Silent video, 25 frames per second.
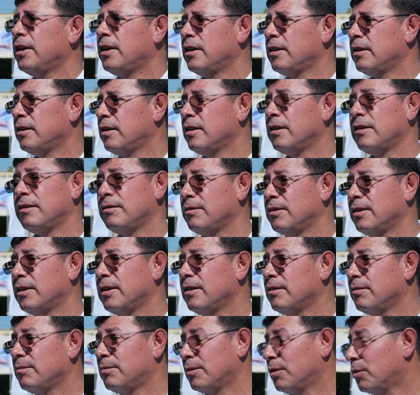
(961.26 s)

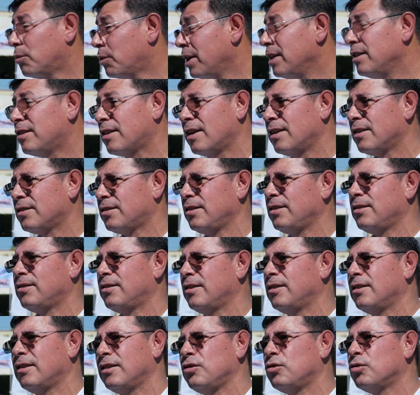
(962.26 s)
in rental
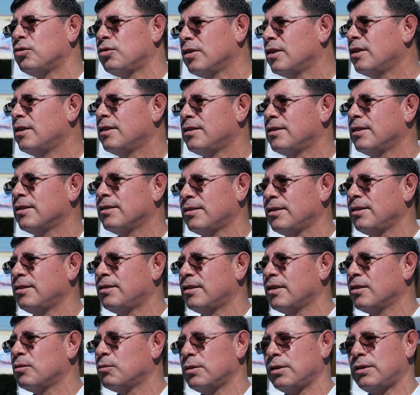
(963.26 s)
assistance and utility
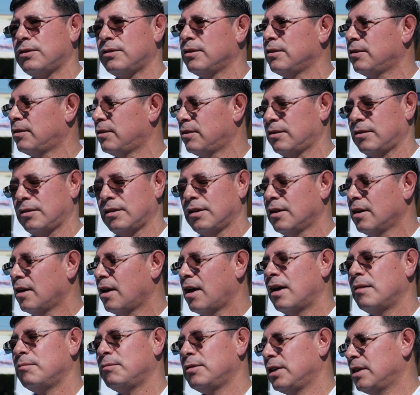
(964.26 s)
assistance, which is
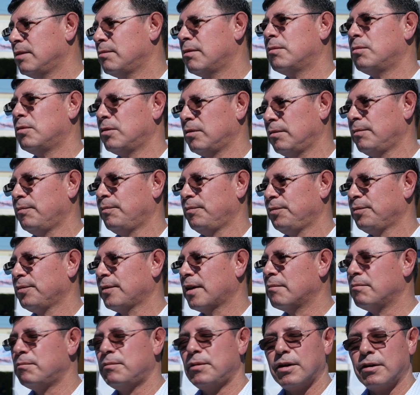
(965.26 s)
unbelievable.
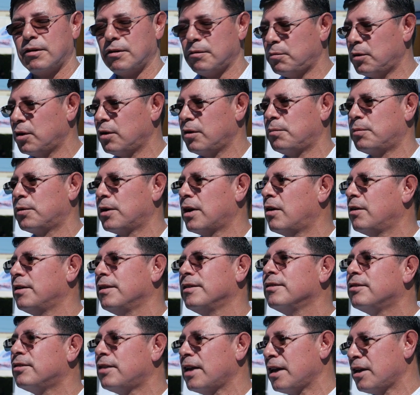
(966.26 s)
I'm very, very proud
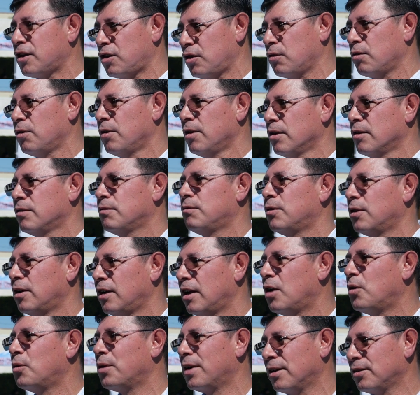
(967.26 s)
and thank you for
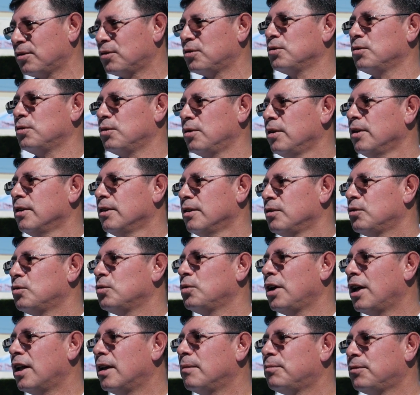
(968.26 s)
allowing us to
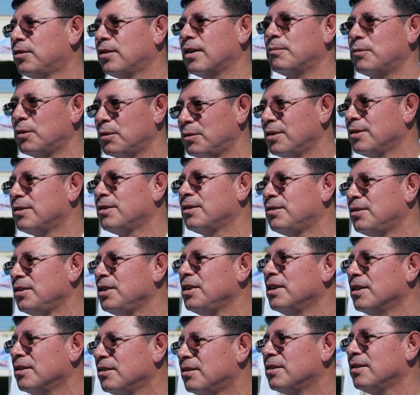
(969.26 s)
help some of the
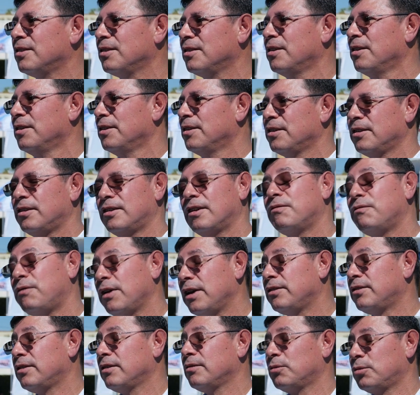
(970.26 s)
Tustinians in the
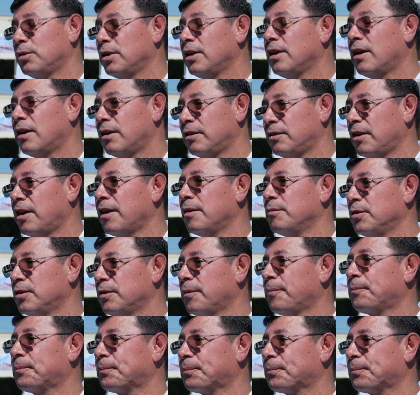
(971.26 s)
facing really hard times.